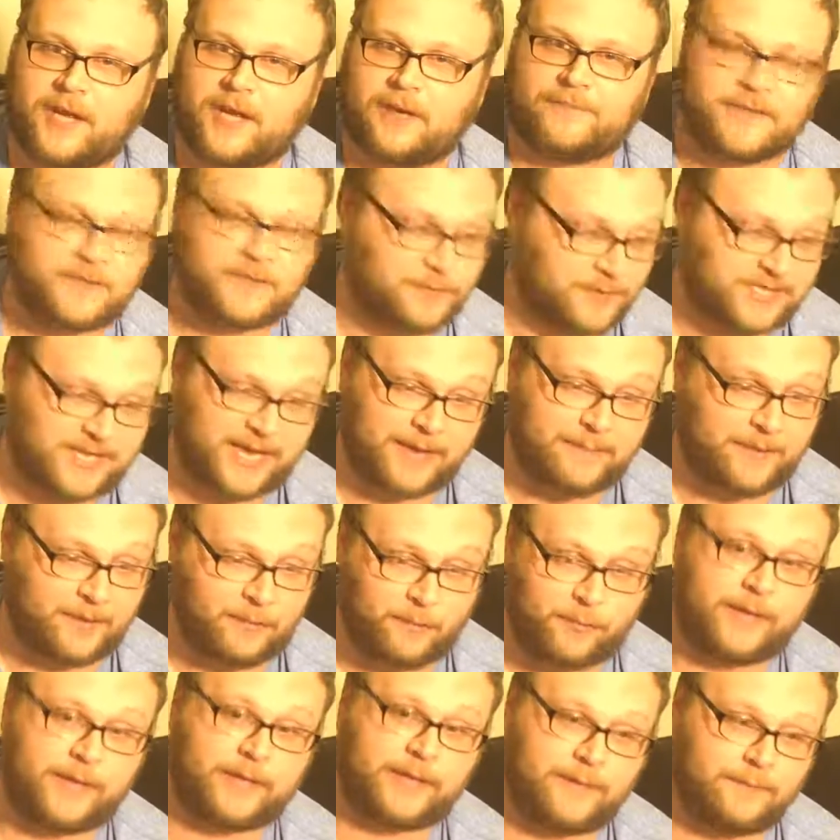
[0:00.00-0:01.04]
of toughness, which can be
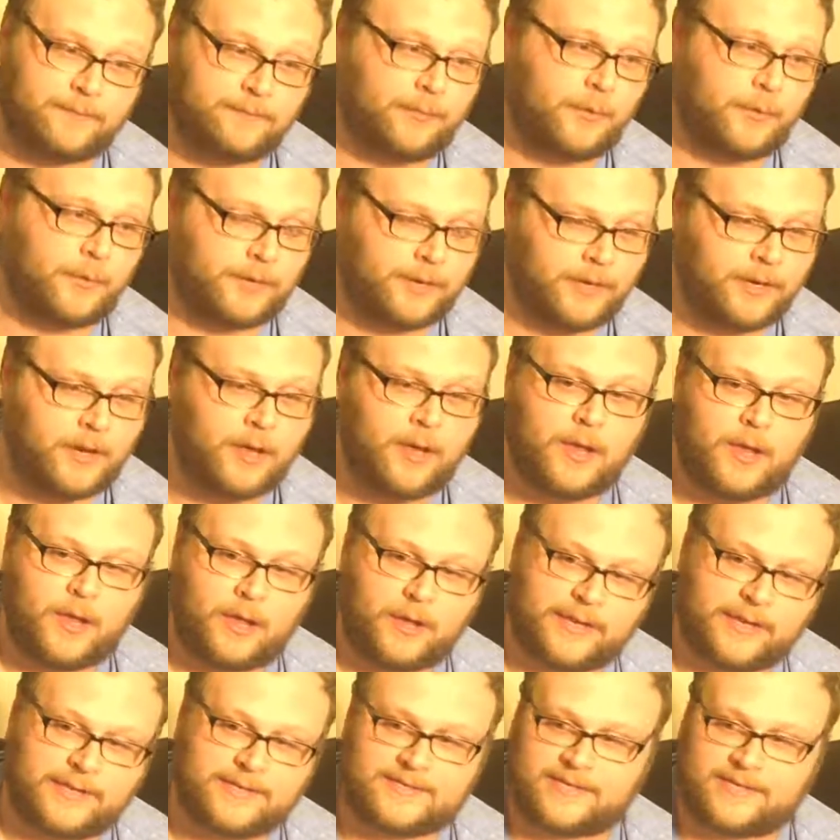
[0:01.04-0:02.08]
really important
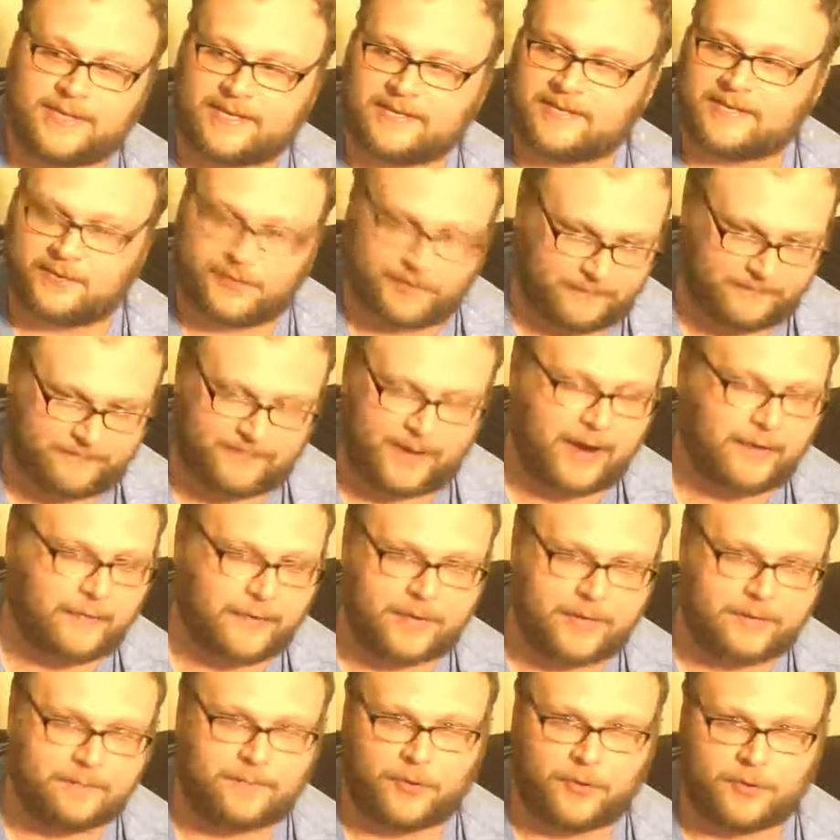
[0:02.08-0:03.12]
against things, you know, like
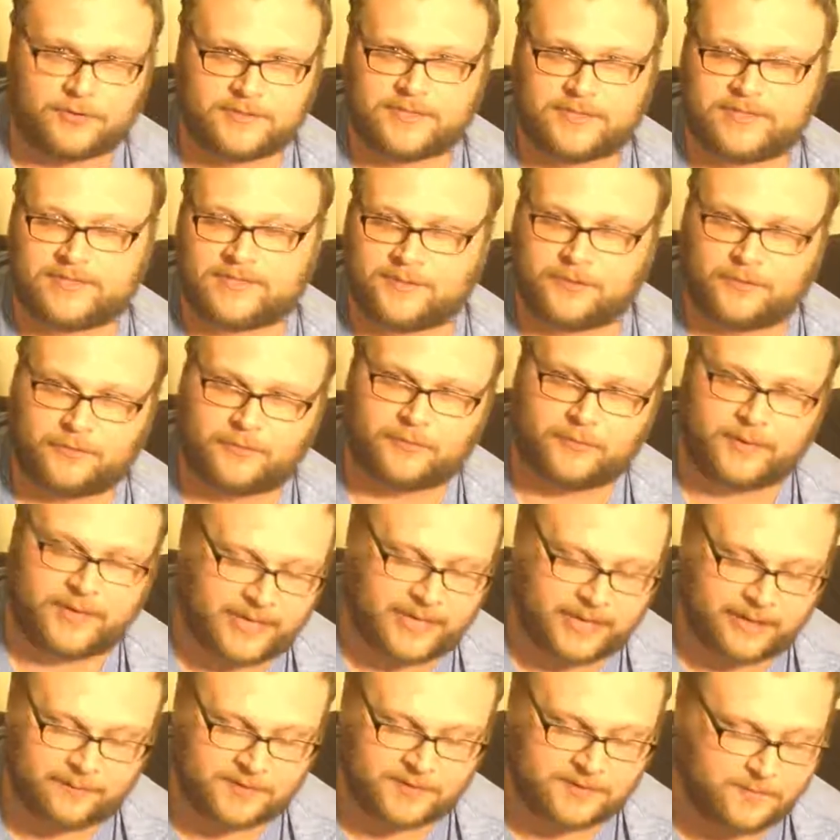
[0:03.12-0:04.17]
Fiery Impulse, things that do
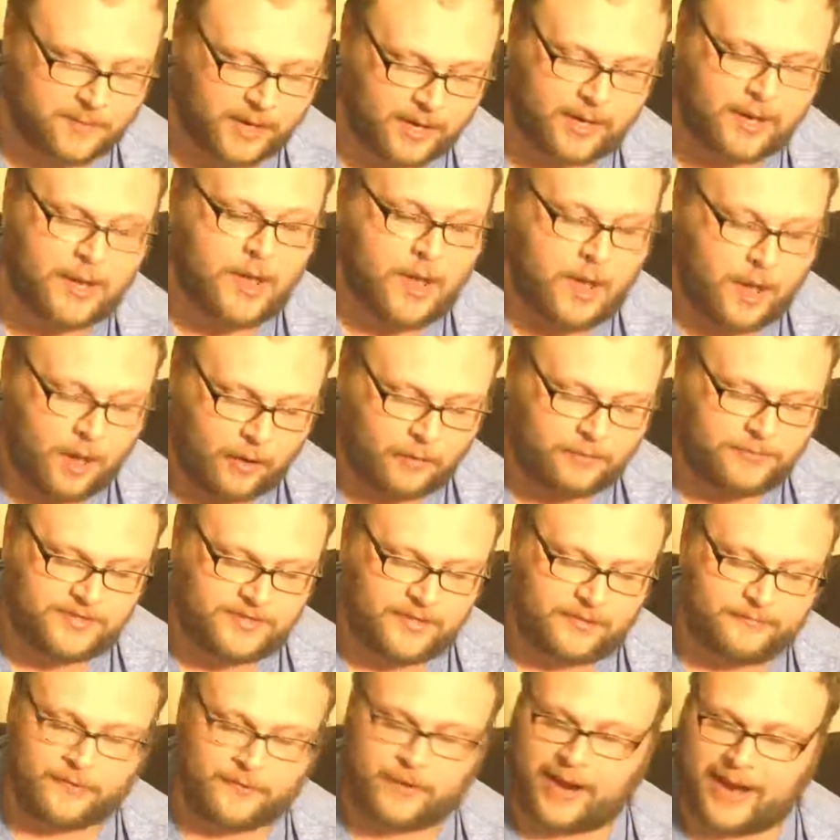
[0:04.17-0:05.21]
3 damage, but
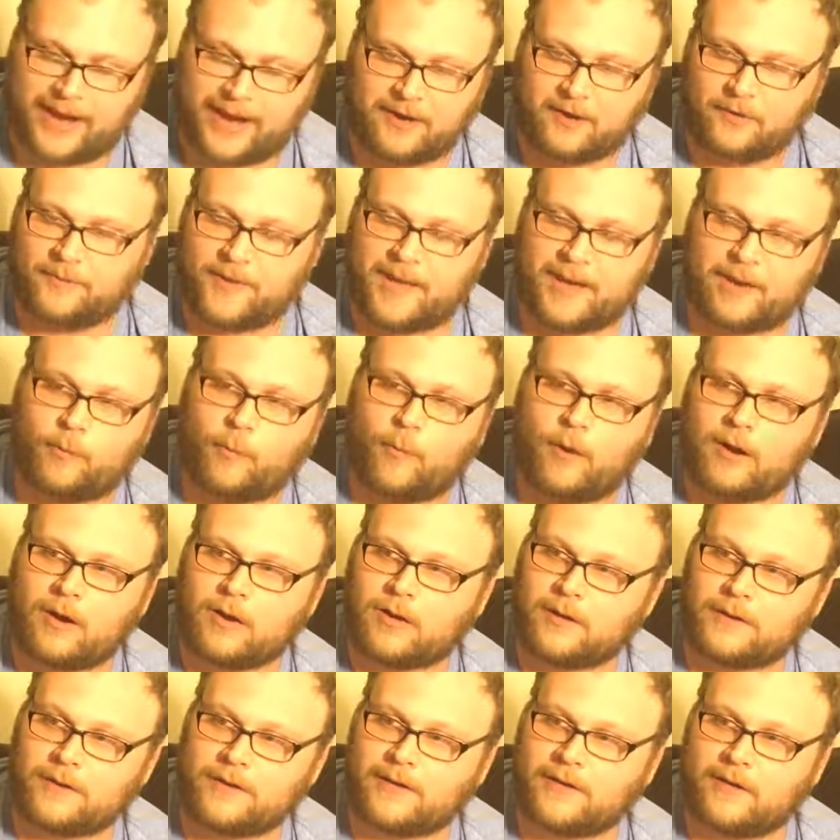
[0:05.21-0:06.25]
also for Hangerback
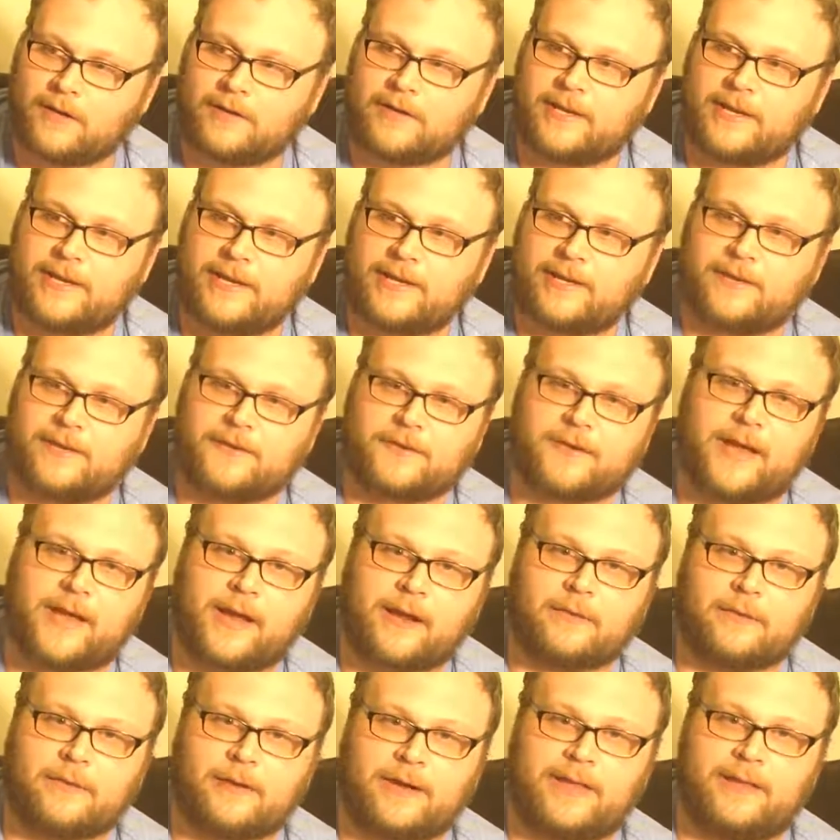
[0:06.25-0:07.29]
Walker, you know, getting another
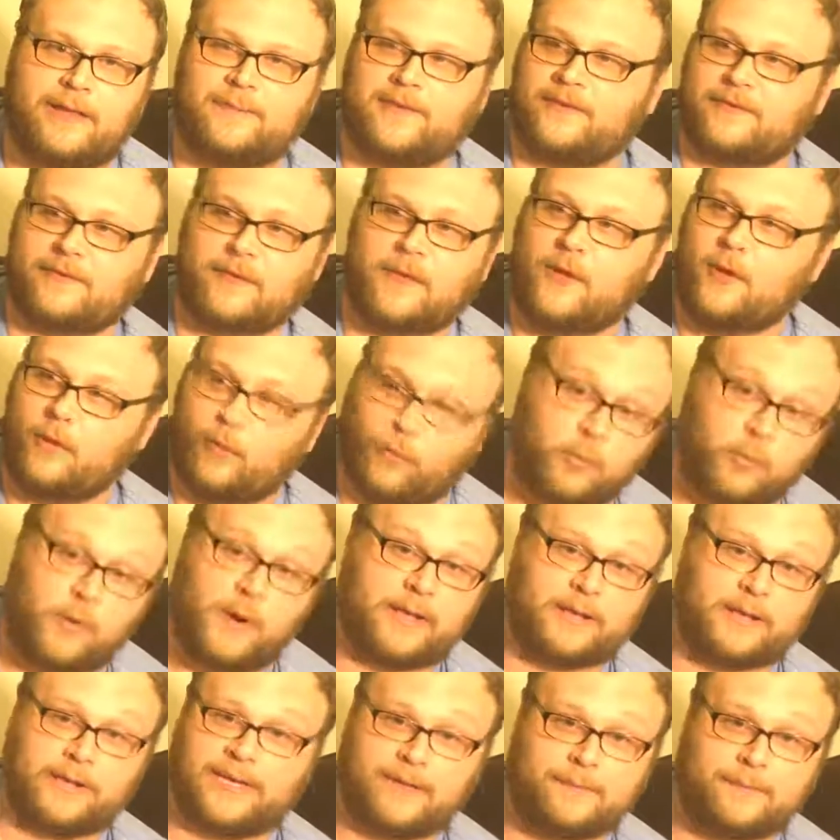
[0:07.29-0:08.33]
counter on him is
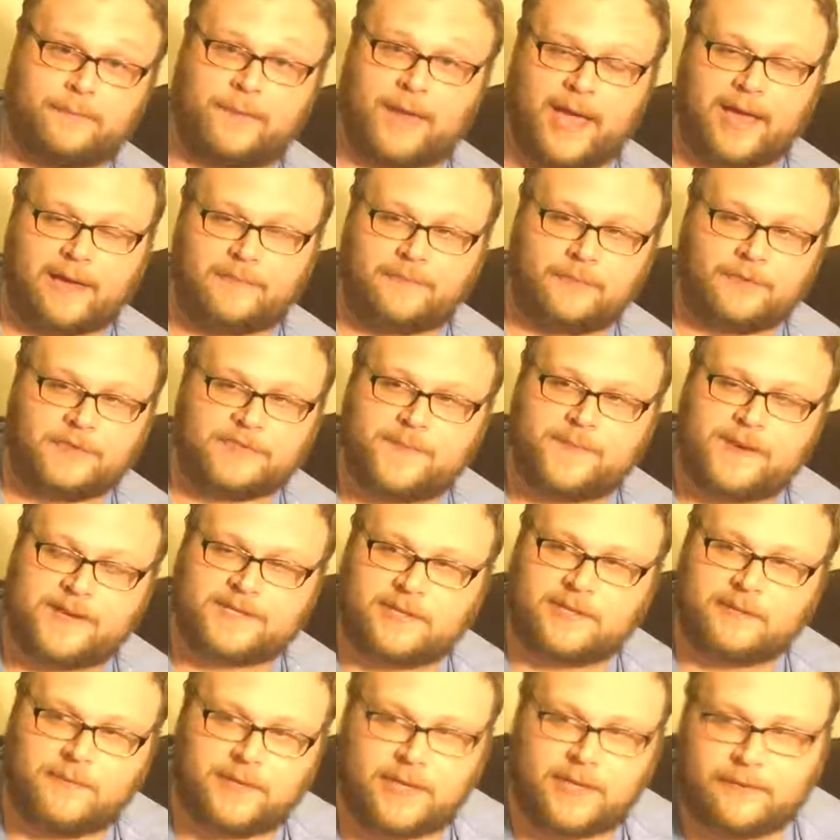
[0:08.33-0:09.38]
really impactful,
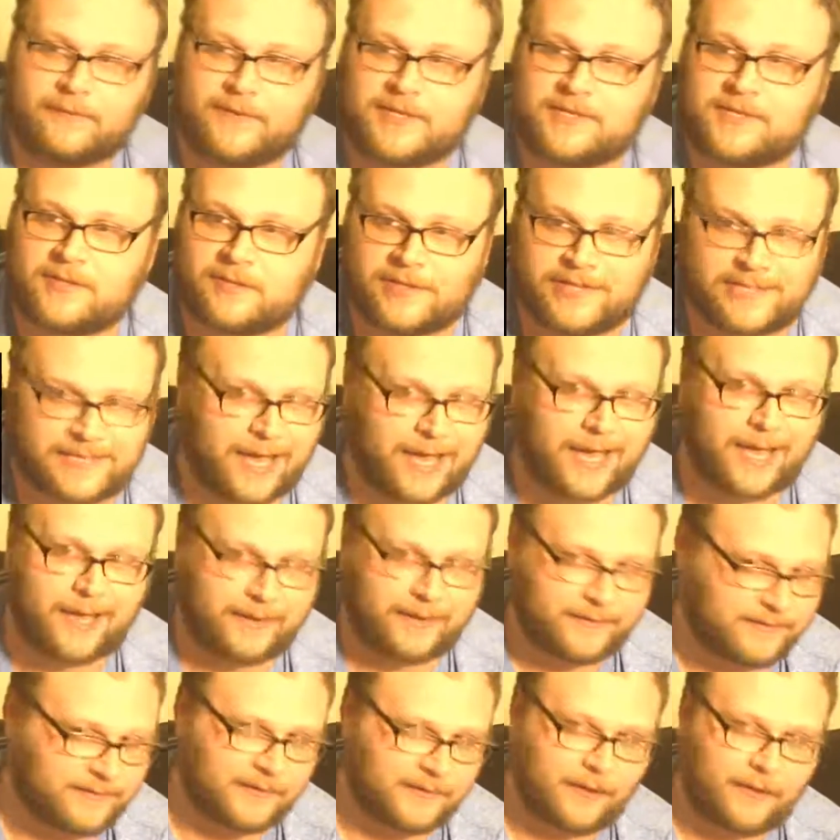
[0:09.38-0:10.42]
especially when he eventually
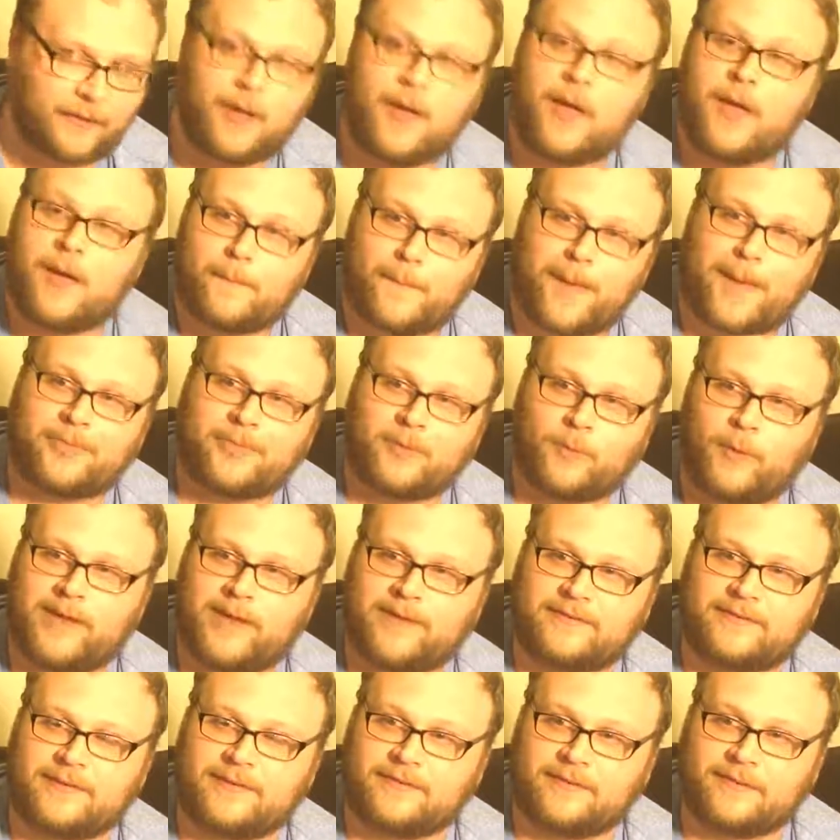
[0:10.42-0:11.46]
dies. So Map the
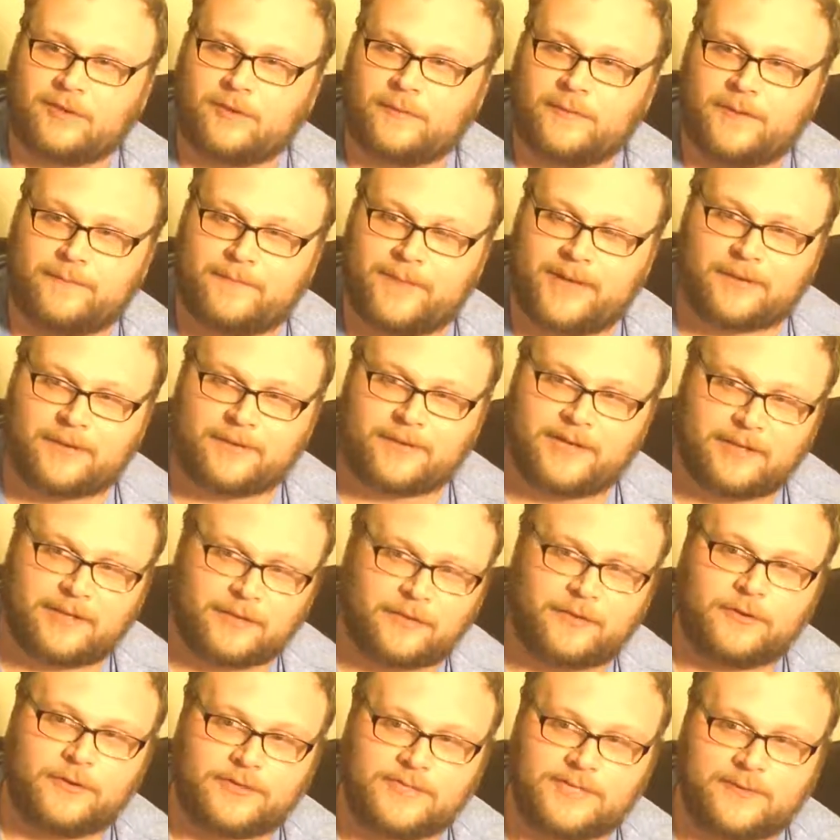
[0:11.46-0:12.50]
Waste is a little bit better than
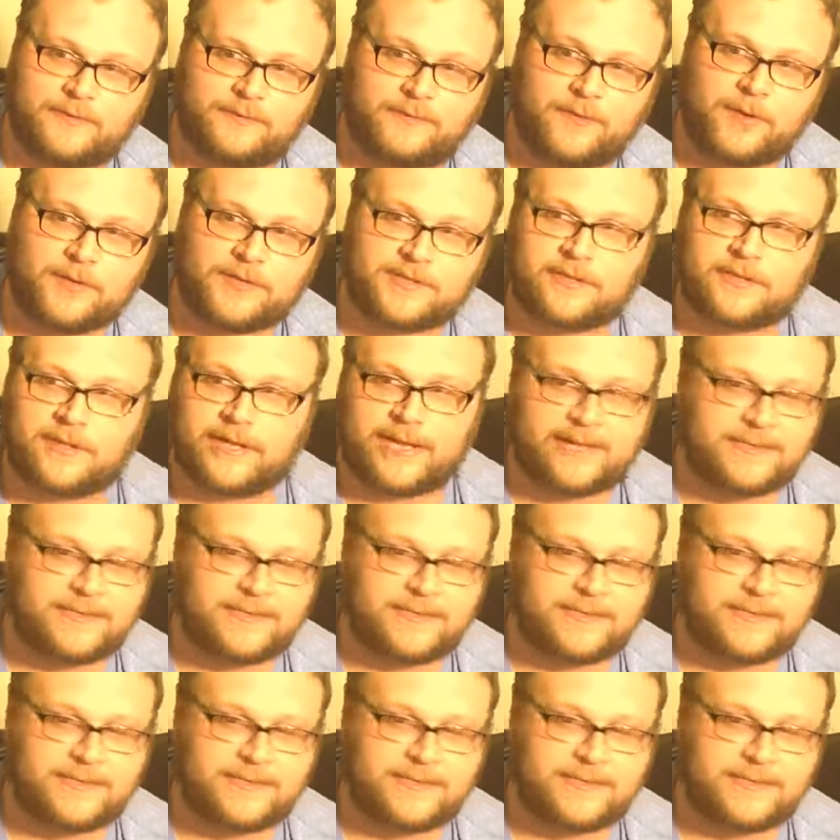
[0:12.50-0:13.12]
it looks at first